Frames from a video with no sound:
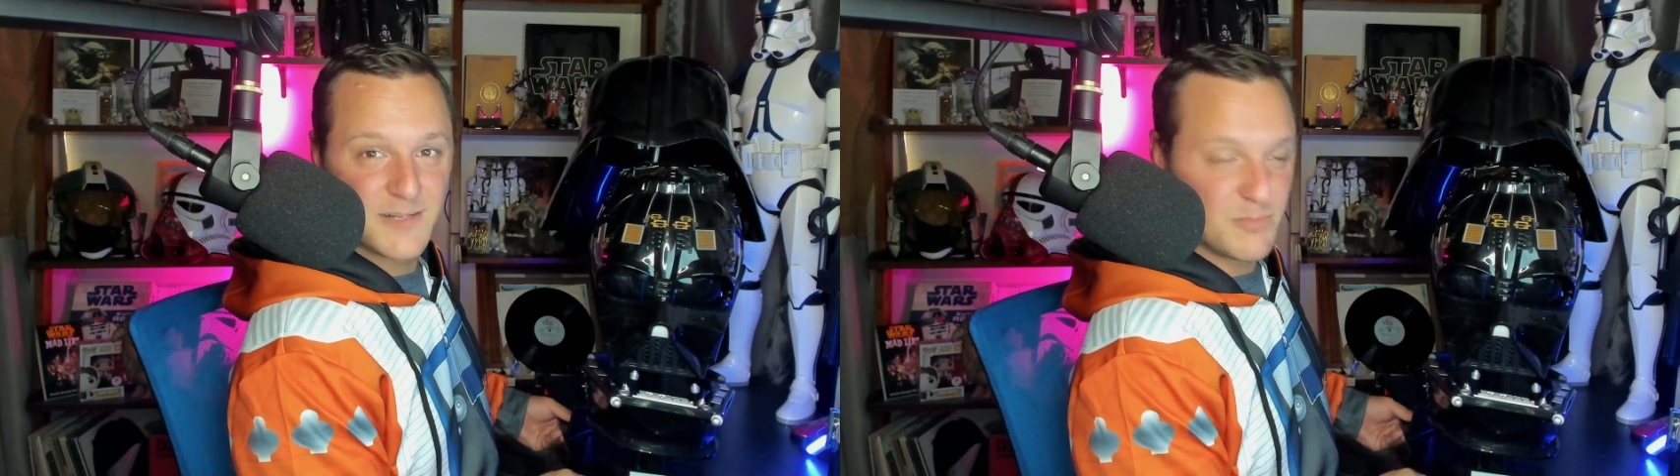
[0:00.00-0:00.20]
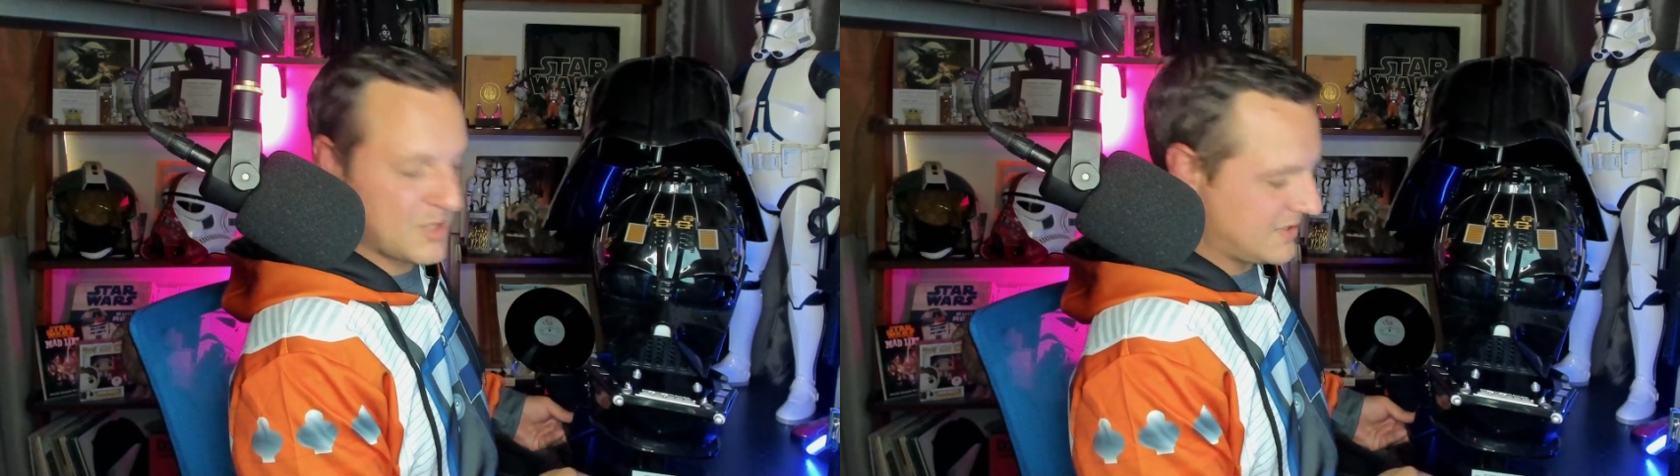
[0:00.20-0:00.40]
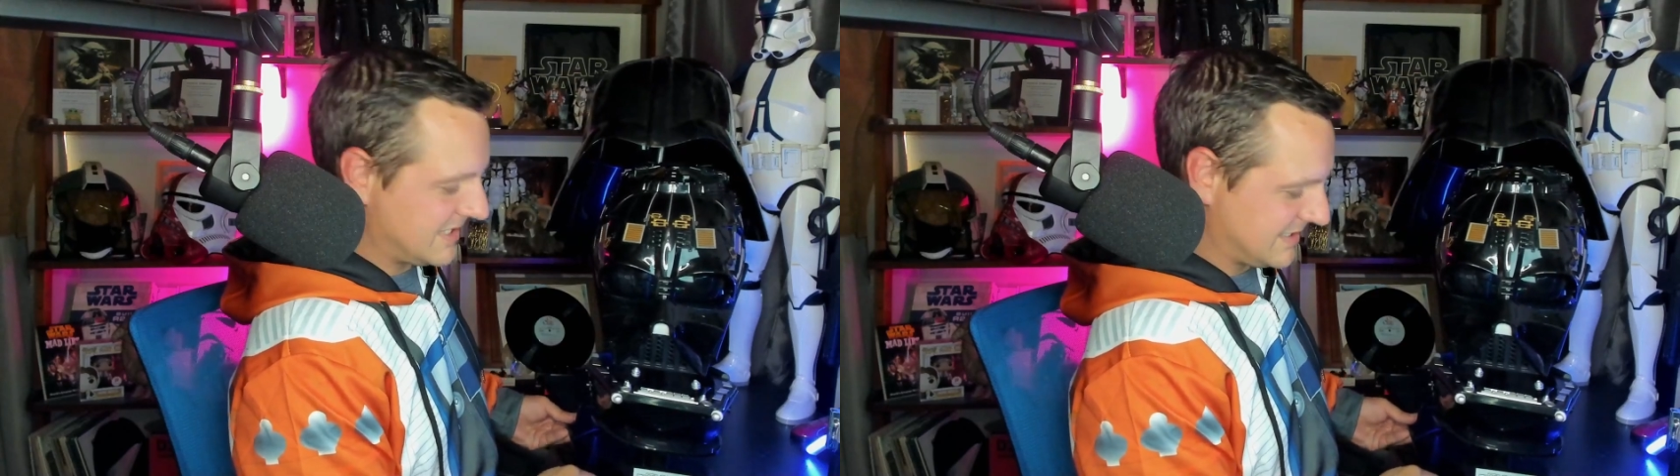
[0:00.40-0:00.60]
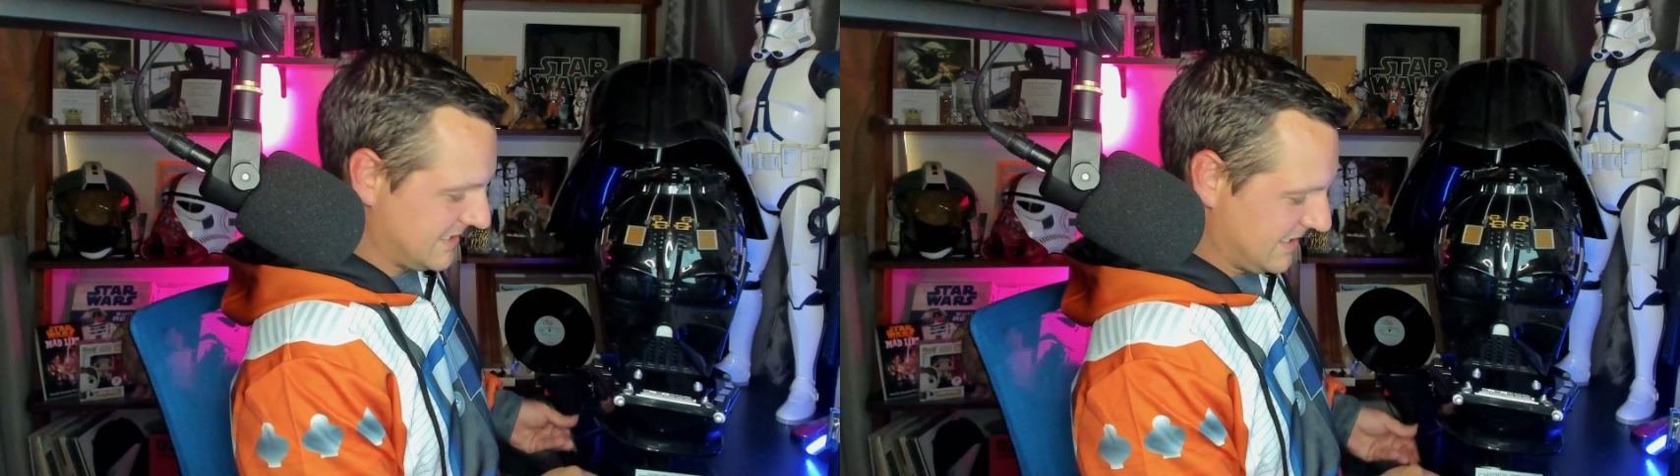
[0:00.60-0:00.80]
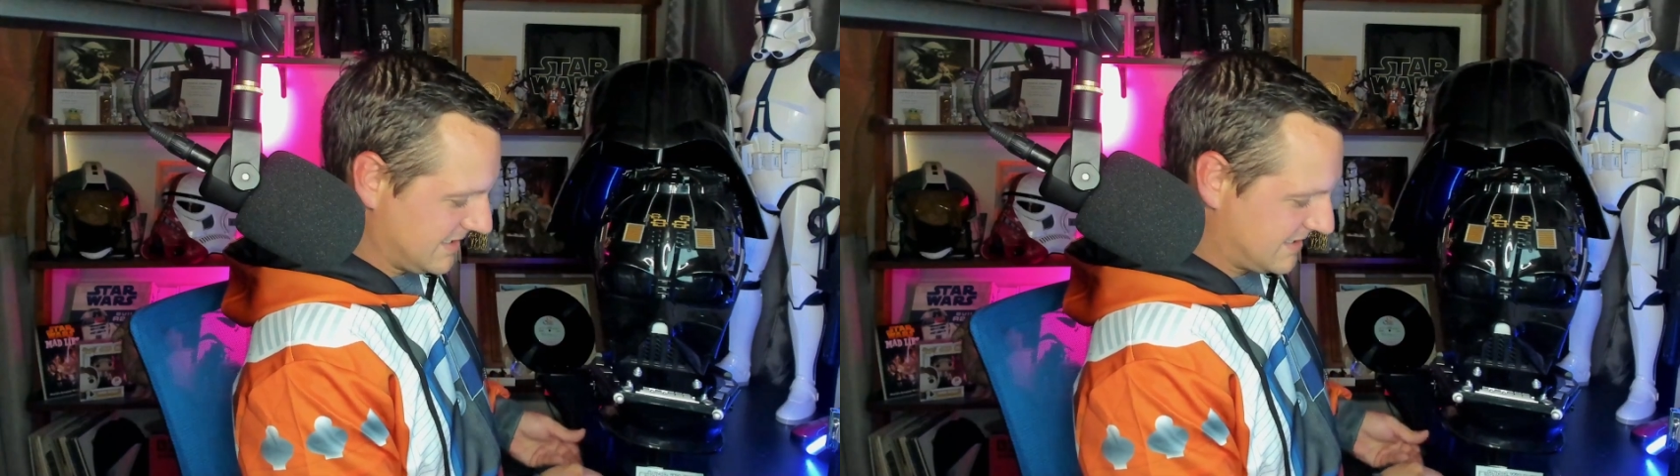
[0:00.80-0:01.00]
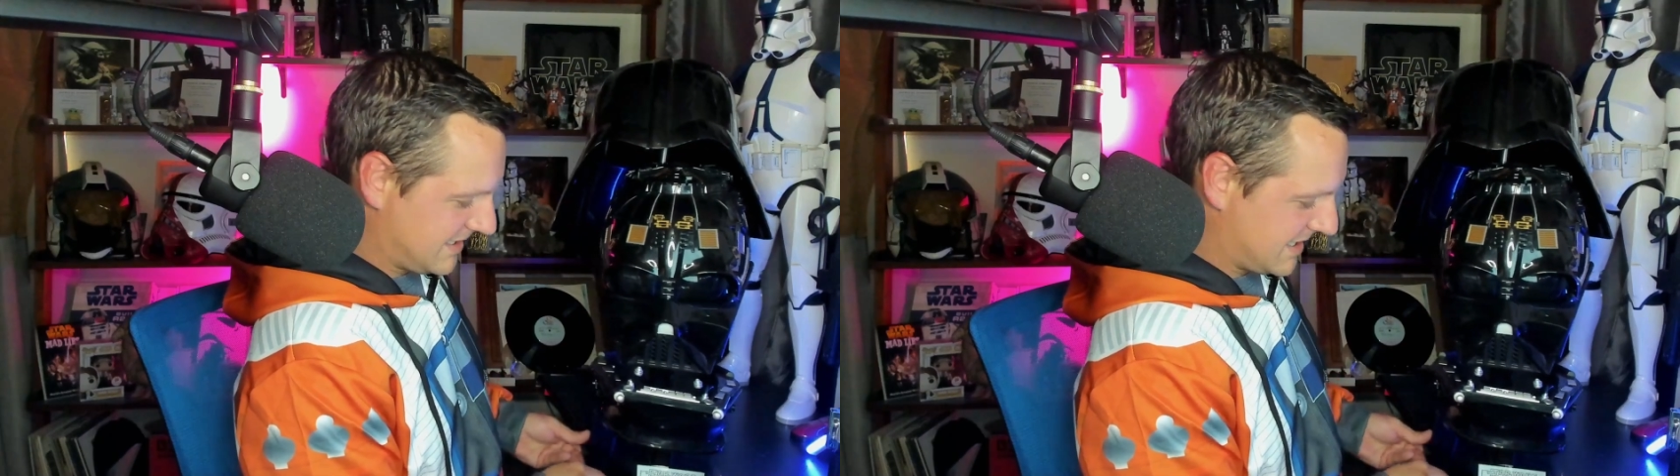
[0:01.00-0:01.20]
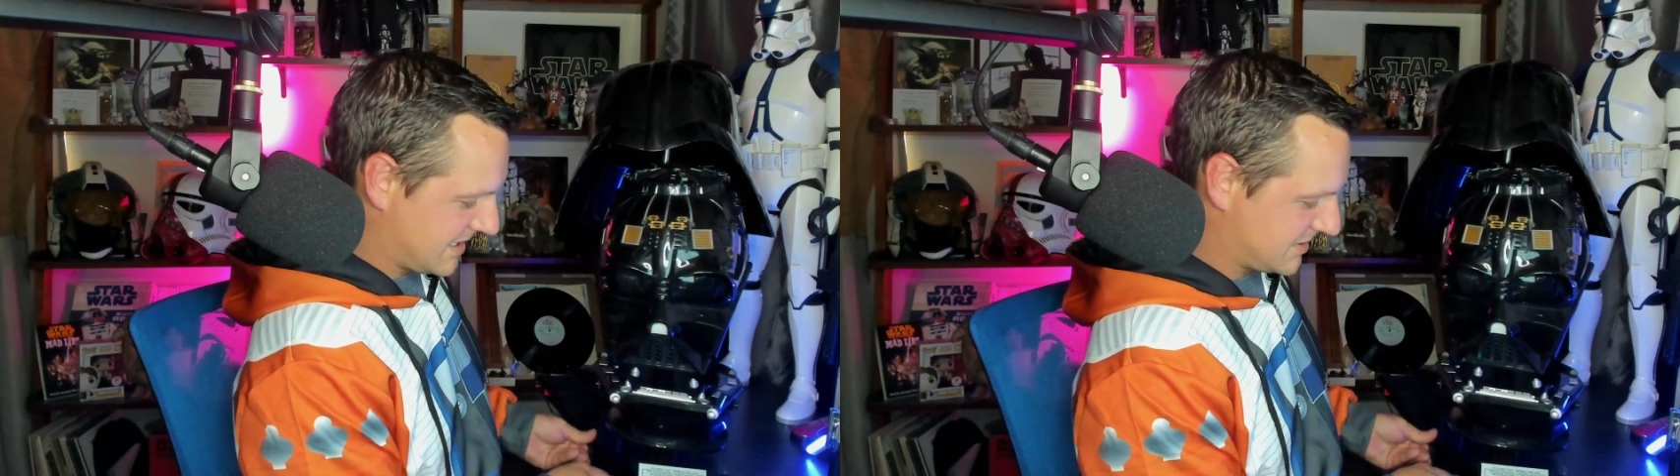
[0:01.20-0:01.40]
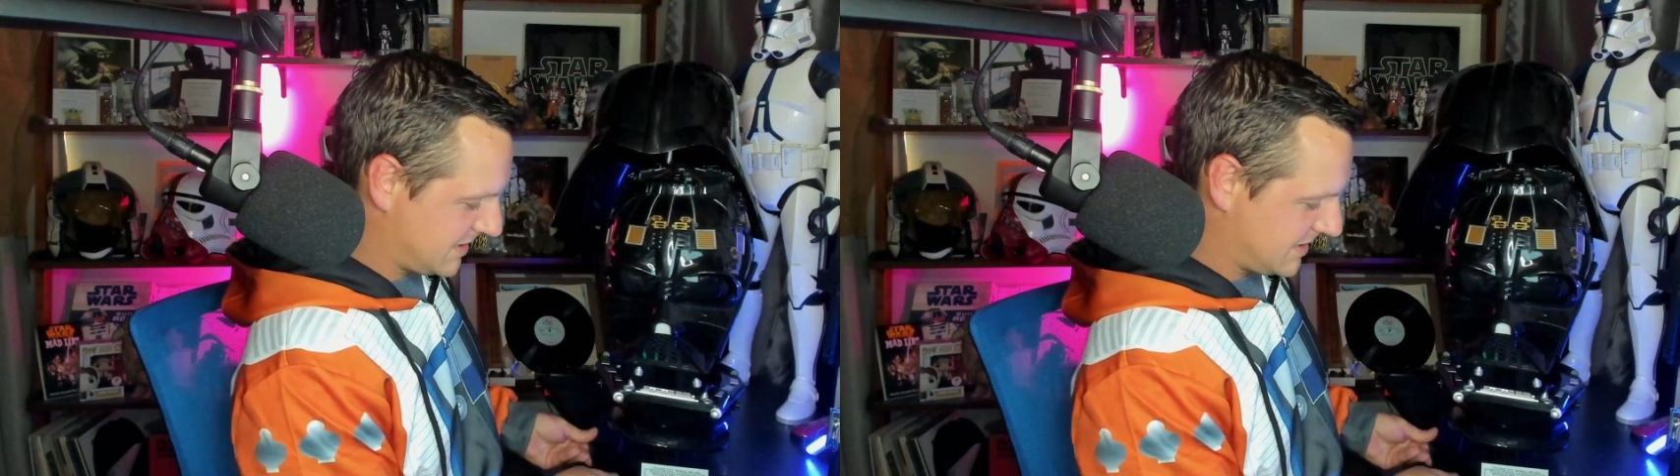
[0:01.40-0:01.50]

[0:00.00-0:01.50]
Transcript: bonus, this thing actually